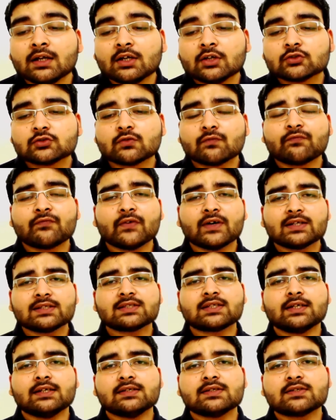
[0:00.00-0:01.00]
So
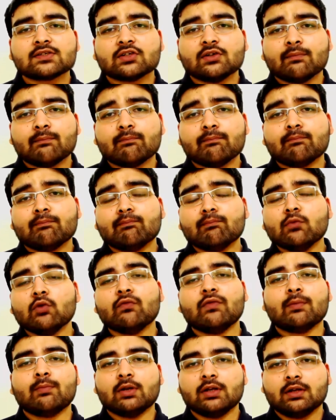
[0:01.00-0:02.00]
first is
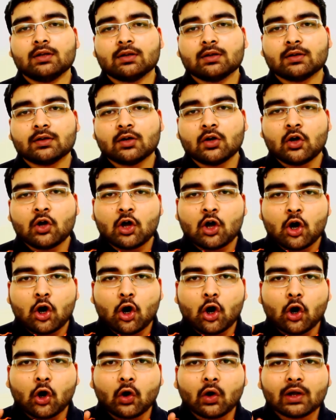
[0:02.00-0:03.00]
movable.
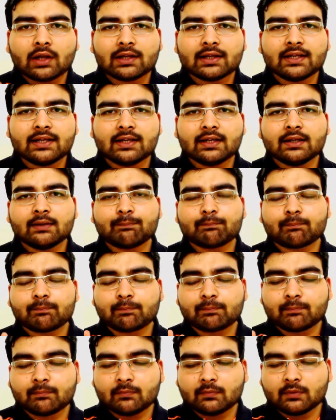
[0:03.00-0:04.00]
All the
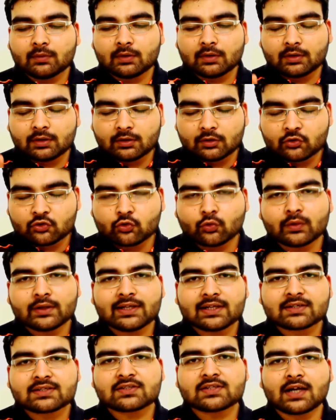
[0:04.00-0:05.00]

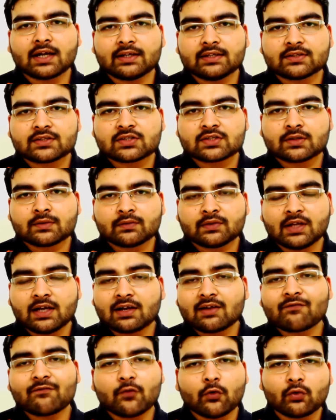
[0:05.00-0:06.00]
zodiac signs, there
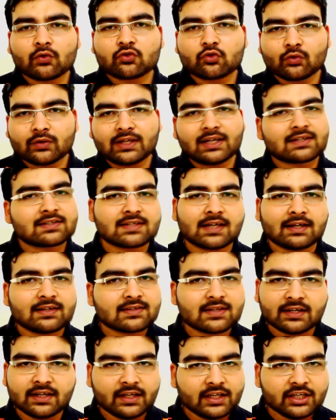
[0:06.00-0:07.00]
are 4 zodiac signs
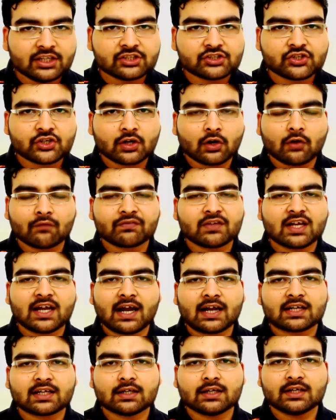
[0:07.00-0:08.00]
in each of the
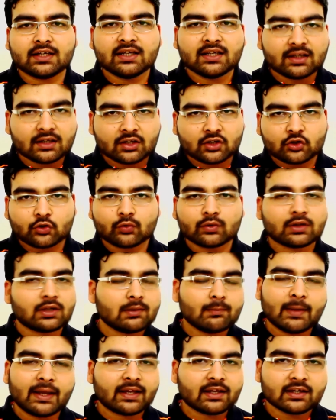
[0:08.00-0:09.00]
category, total
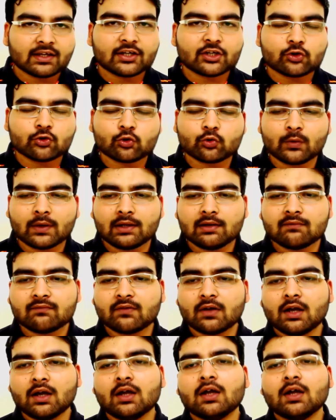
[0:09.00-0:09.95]
making it to 12.